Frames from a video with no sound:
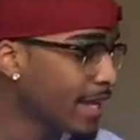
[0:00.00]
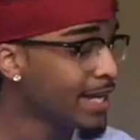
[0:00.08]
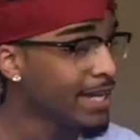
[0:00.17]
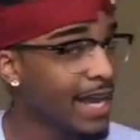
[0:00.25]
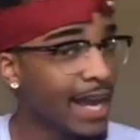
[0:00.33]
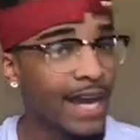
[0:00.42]

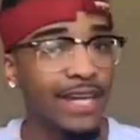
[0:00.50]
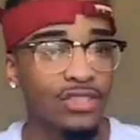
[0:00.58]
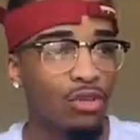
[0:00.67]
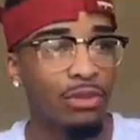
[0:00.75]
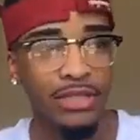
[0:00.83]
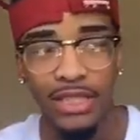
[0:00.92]
And yeah, I got
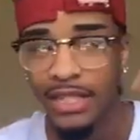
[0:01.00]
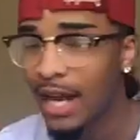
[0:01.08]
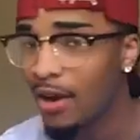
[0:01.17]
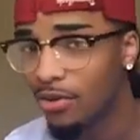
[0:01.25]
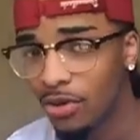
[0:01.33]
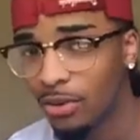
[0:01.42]
so much hair,
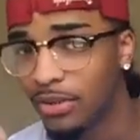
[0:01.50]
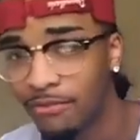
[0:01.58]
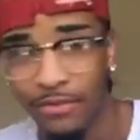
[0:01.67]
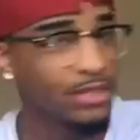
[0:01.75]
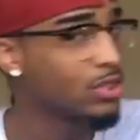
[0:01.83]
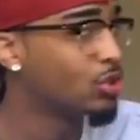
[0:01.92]
I don't know what the
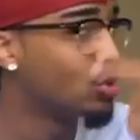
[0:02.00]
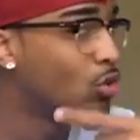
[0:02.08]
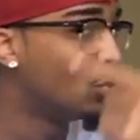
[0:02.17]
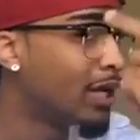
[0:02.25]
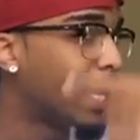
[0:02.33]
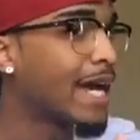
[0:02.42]
fuck to do
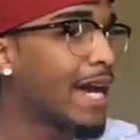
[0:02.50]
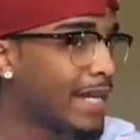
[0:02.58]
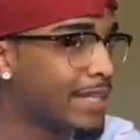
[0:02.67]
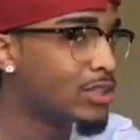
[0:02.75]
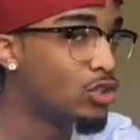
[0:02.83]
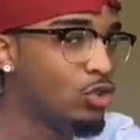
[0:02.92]
with it. I got
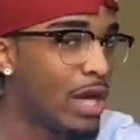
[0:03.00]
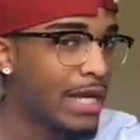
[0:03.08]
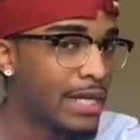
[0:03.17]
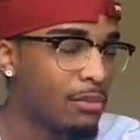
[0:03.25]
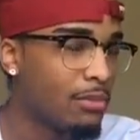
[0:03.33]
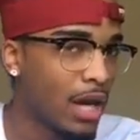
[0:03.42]
it in two
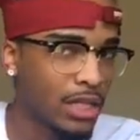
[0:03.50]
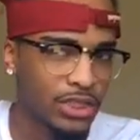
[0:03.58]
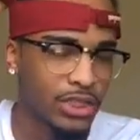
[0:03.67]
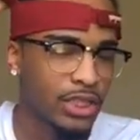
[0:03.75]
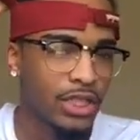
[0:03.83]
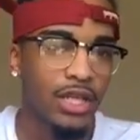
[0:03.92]
goddamn, ah
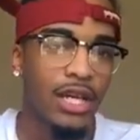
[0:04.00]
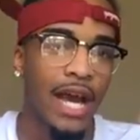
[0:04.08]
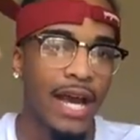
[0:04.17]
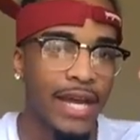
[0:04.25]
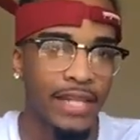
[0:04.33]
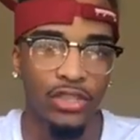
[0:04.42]
shit.
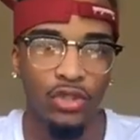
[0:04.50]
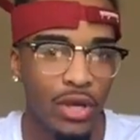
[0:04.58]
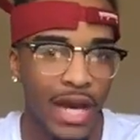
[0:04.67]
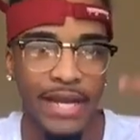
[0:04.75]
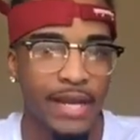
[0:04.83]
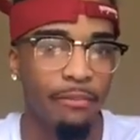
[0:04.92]
I got it in two
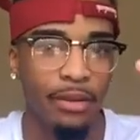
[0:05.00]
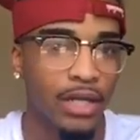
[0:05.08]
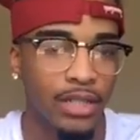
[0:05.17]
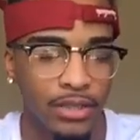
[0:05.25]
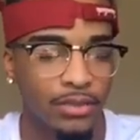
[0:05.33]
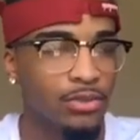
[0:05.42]
goddamn
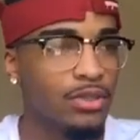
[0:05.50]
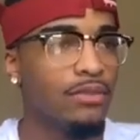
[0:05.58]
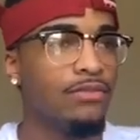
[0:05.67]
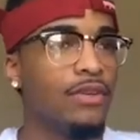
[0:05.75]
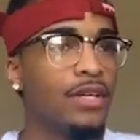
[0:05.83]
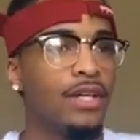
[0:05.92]
buns. What
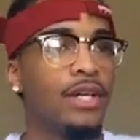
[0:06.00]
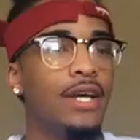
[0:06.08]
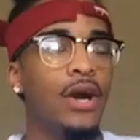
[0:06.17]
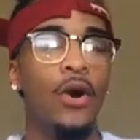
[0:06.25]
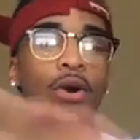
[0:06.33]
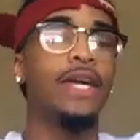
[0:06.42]
the fuck?
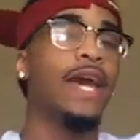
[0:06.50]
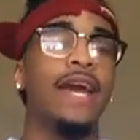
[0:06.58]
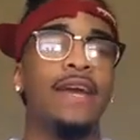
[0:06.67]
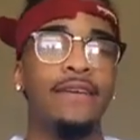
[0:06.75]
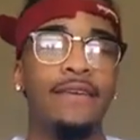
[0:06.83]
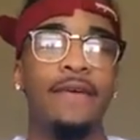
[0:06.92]

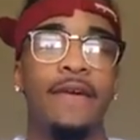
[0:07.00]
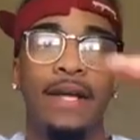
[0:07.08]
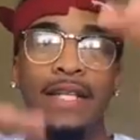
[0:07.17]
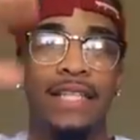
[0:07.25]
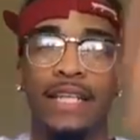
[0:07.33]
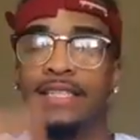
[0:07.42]
Okay,
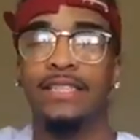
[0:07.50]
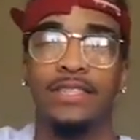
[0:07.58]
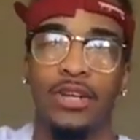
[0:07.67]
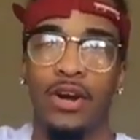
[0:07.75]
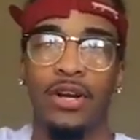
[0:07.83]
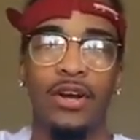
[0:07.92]
let's
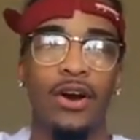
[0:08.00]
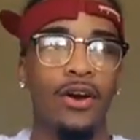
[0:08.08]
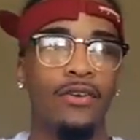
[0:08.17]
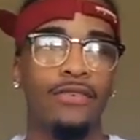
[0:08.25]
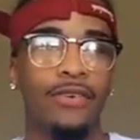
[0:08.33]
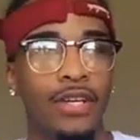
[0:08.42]
start it
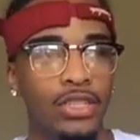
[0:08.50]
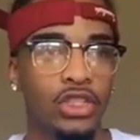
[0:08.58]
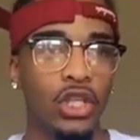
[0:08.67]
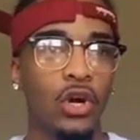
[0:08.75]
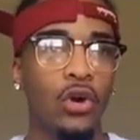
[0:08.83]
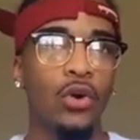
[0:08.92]
off.
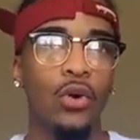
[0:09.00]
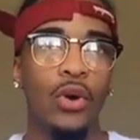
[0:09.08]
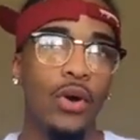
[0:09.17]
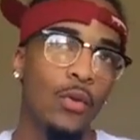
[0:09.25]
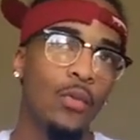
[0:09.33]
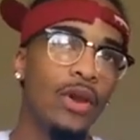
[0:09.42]
So
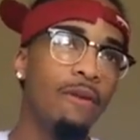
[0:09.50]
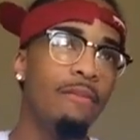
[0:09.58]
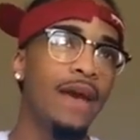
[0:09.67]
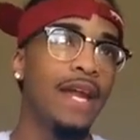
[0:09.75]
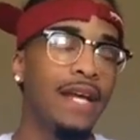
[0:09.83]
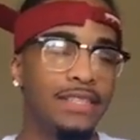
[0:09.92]
we
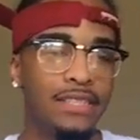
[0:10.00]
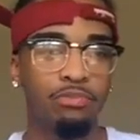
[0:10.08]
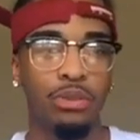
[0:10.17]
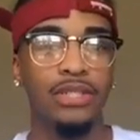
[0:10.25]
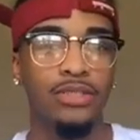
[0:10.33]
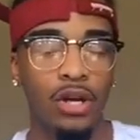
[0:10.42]
met at this
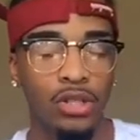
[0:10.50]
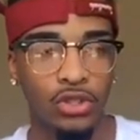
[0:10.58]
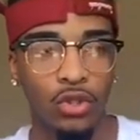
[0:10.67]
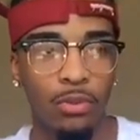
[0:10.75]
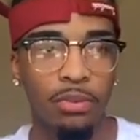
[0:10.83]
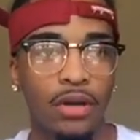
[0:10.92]
place called
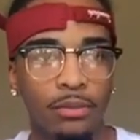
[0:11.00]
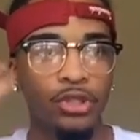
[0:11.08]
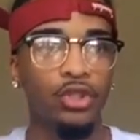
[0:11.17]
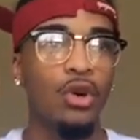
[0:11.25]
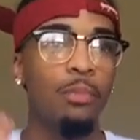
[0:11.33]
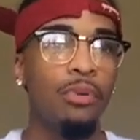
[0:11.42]
Shore Pump.
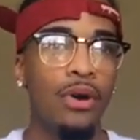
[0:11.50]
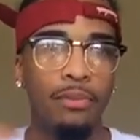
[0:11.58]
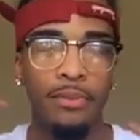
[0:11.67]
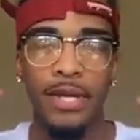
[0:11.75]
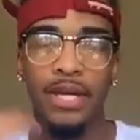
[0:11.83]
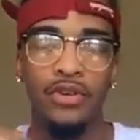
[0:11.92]
Shore
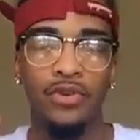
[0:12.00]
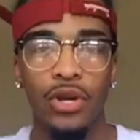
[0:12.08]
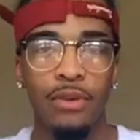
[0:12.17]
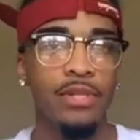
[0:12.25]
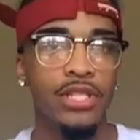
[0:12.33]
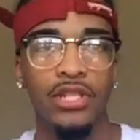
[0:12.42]
Pump, let me get you
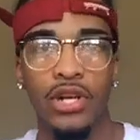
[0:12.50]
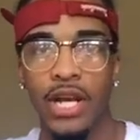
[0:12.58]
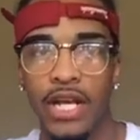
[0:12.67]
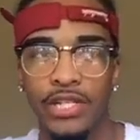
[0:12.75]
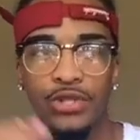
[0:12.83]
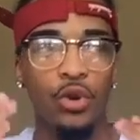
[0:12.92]
an image in your
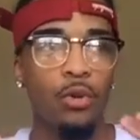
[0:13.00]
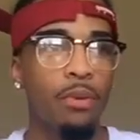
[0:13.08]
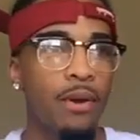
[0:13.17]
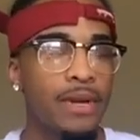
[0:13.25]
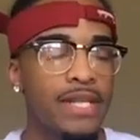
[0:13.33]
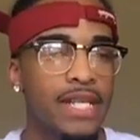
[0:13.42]
head. Shore
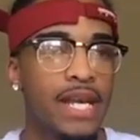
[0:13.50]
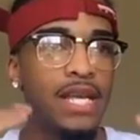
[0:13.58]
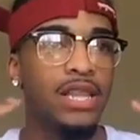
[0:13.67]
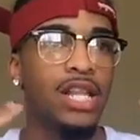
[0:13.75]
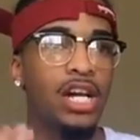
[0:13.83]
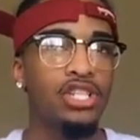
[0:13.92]
Pump is
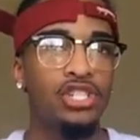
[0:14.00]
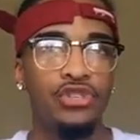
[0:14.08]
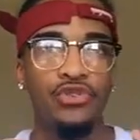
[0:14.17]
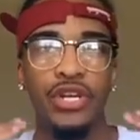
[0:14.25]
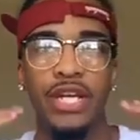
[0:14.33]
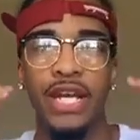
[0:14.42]
a
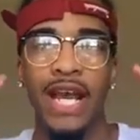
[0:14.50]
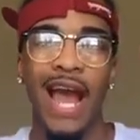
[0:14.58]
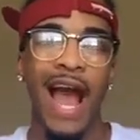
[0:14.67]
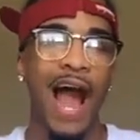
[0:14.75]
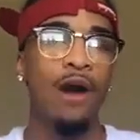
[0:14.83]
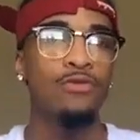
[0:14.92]
luxury
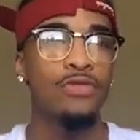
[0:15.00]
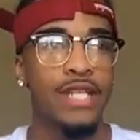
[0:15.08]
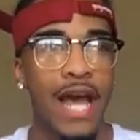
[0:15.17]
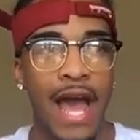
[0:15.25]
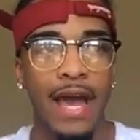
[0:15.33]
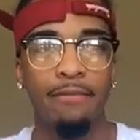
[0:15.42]

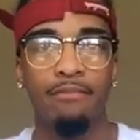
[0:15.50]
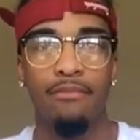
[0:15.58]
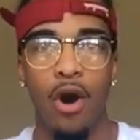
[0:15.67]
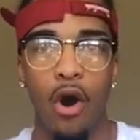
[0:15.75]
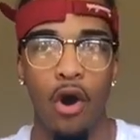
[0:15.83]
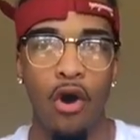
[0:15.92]
outside
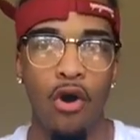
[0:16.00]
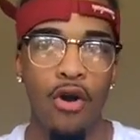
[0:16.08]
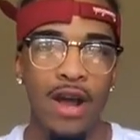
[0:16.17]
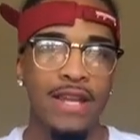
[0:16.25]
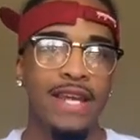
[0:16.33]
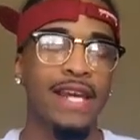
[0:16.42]

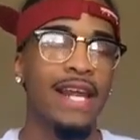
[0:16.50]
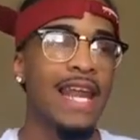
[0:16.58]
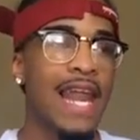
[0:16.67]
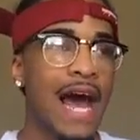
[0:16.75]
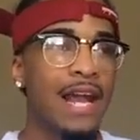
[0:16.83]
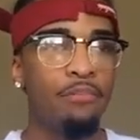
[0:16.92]
mall that a
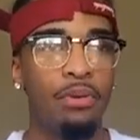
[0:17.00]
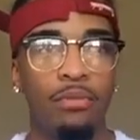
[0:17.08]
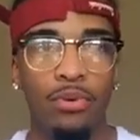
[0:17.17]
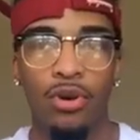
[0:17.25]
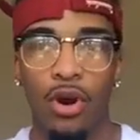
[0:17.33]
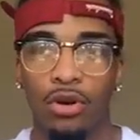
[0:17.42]
lot of
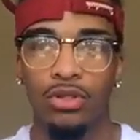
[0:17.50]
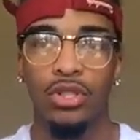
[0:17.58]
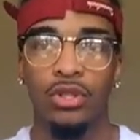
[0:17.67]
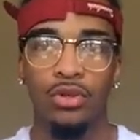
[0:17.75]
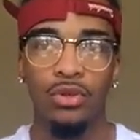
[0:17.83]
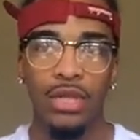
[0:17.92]
people go
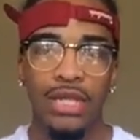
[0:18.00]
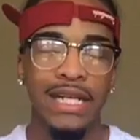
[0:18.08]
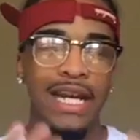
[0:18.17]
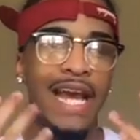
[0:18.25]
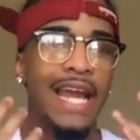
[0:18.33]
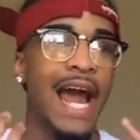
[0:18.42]
to.
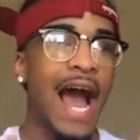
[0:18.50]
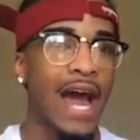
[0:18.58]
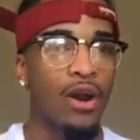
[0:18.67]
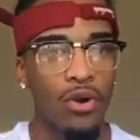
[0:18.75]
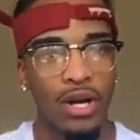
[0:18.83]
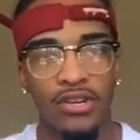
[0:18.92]
And
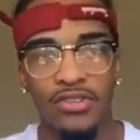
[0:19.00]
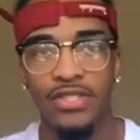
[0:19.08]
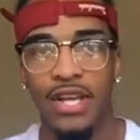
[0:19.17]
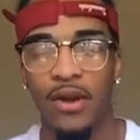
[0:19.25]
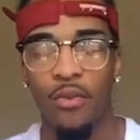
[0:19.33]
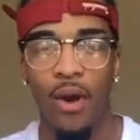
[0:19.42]
I don't
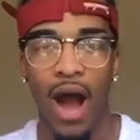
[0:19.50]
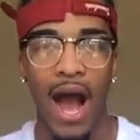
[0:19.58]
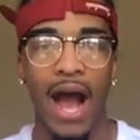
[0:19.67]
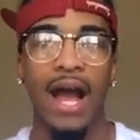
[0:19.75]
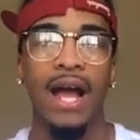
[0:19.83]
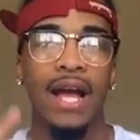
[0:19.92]
understand
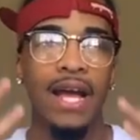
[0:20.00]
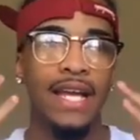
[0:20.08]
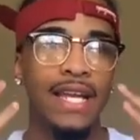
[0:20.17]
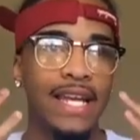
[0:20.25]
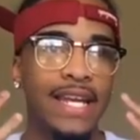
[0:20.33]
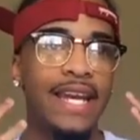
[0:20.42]
why
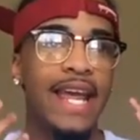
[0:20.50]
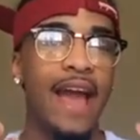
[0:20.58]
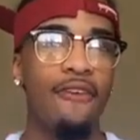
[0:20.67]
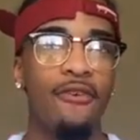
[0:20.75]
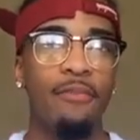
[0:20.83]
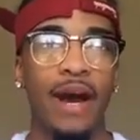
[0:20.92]

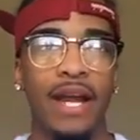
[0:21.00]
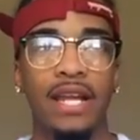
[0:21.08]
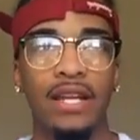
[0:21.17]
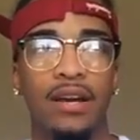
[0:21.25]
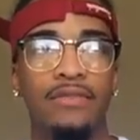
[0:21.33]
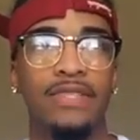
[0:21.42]

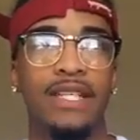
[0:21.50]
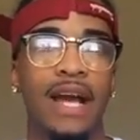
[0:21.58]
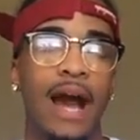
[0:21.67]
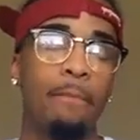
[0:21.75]
everybody loves it.